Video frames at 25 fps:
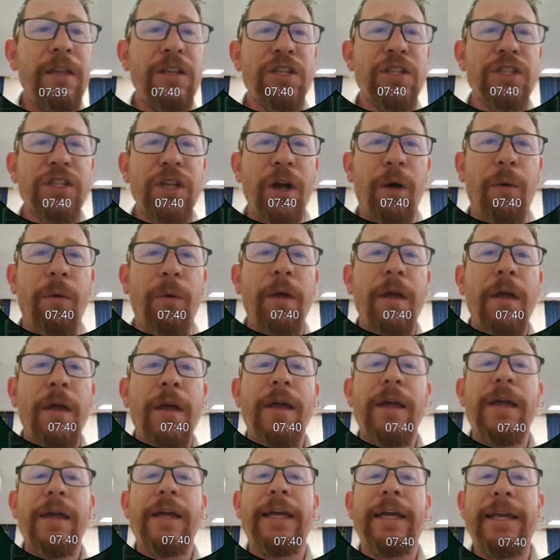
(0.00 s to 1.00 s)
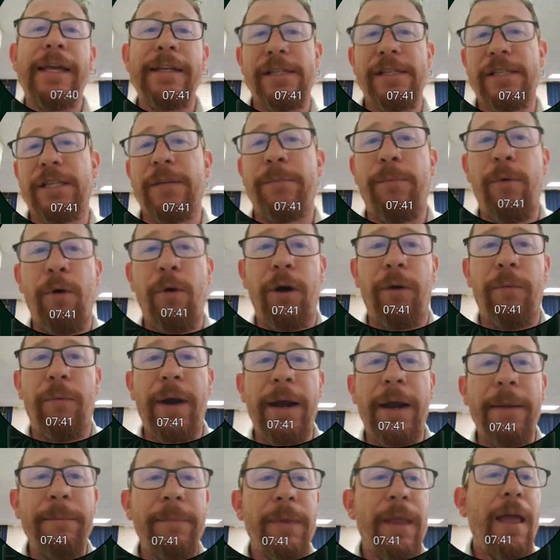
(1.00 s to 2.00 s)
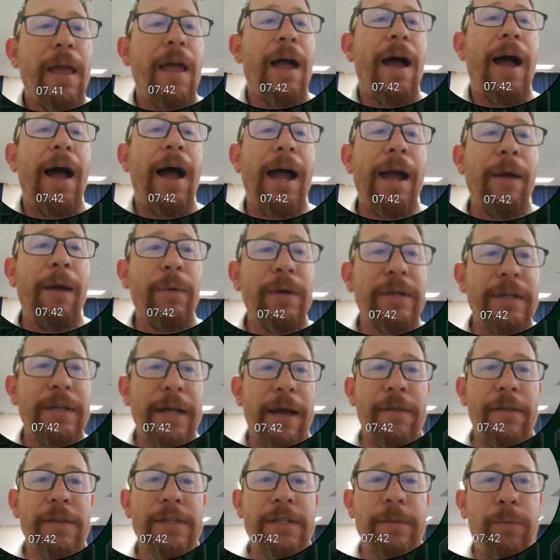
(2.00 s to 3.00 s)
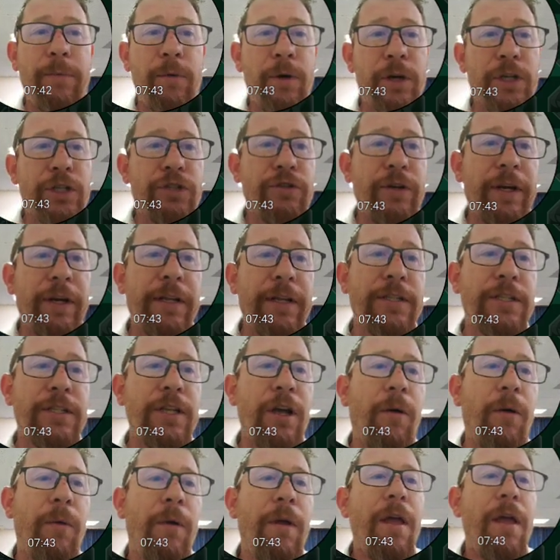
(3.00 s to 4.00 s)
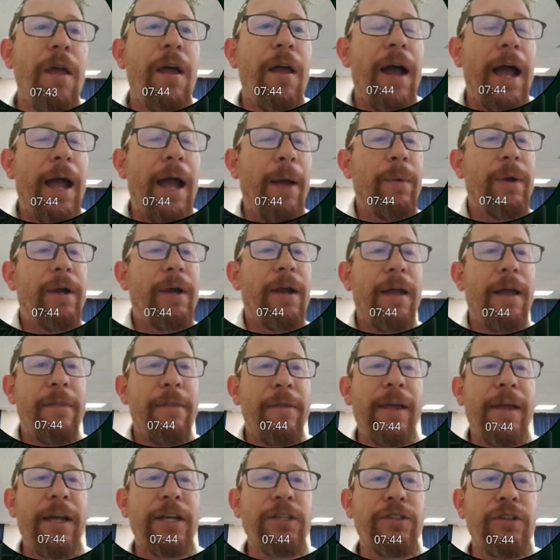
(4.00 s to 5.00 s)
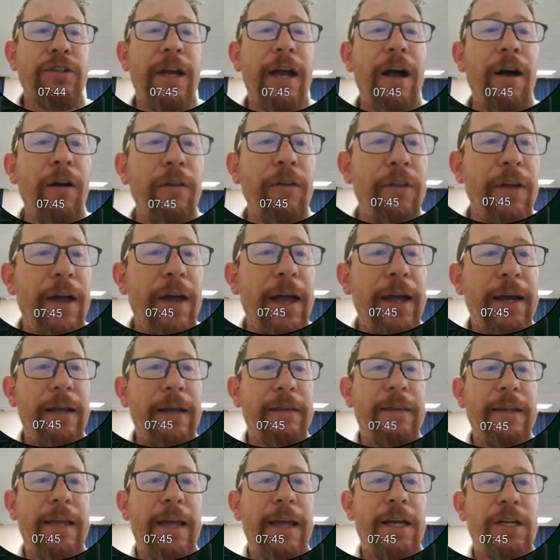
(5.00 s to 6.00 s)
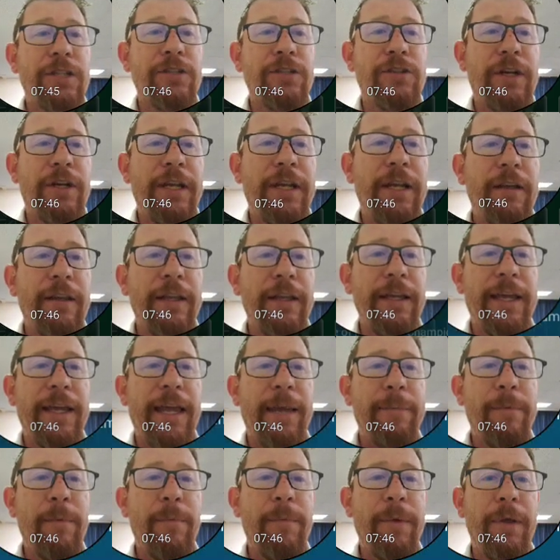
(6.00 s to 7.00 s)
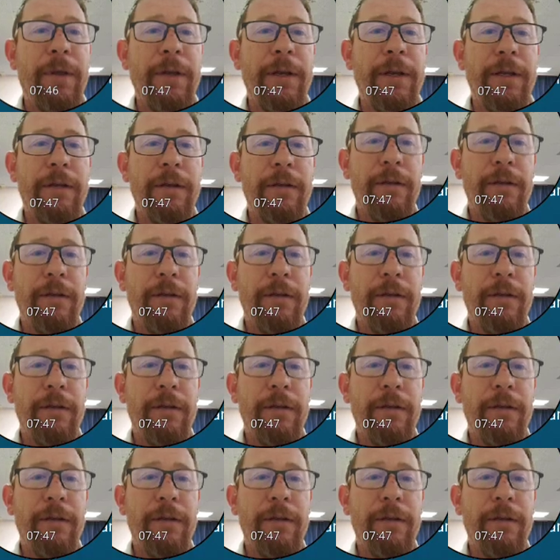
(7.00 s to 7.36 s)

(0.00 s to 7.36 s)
So, he's a support, right? I went down the support tree. So, I got the extra health, I got the extra healing capability,